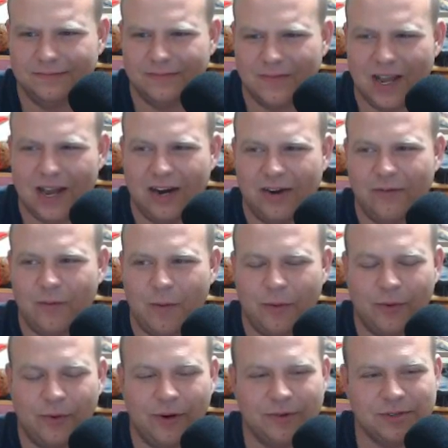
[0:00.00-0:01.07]
I don't even
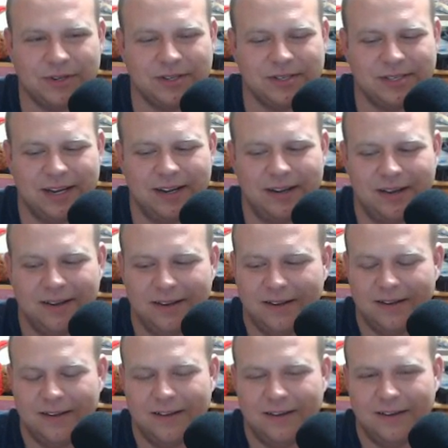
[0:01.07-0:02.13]
remember what I was gonna say.
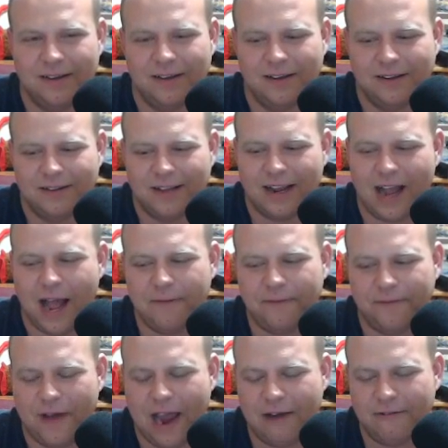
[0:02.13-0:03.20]
Like, I'm
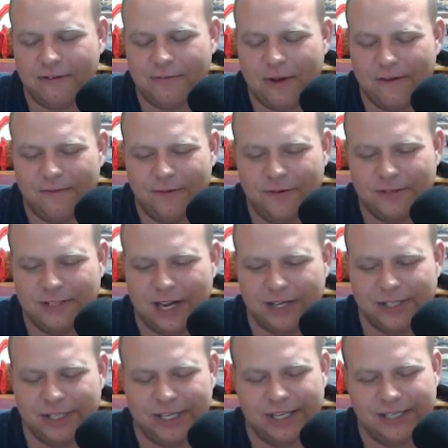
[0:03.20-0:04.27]
fine with my food
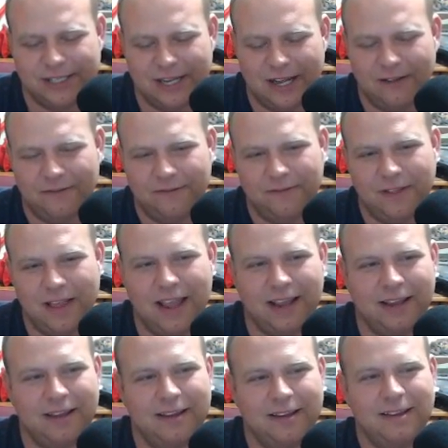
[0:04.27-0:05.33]
touching itself.
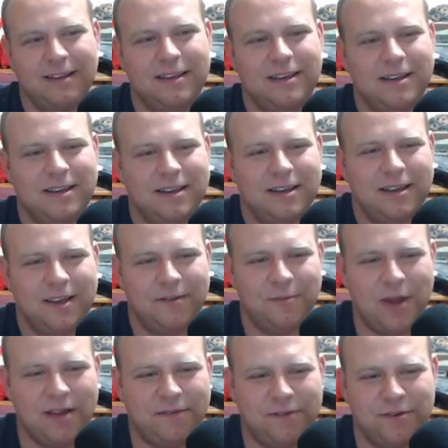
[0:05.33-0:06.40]
Like, if
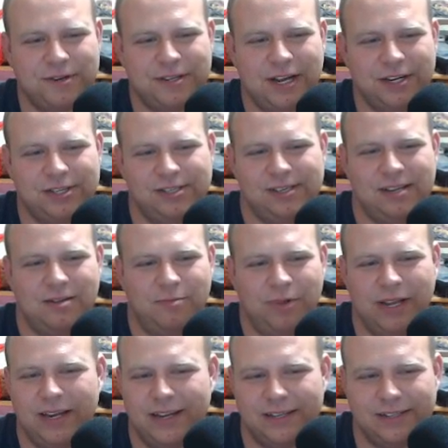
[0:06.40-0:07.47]
my food touches on the
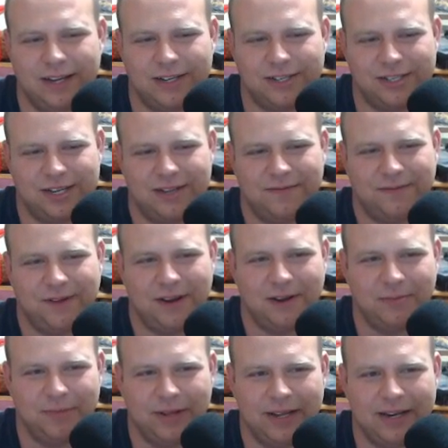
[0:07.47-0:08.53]
plate, it touches on the
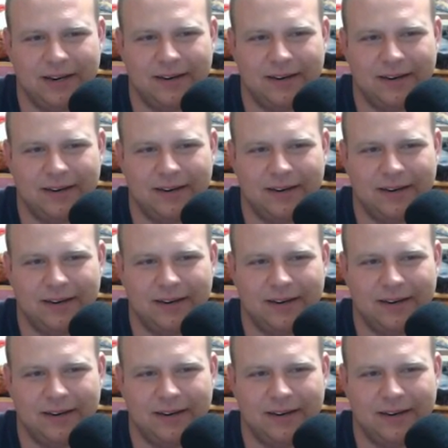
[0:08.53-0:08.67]
fucking plate.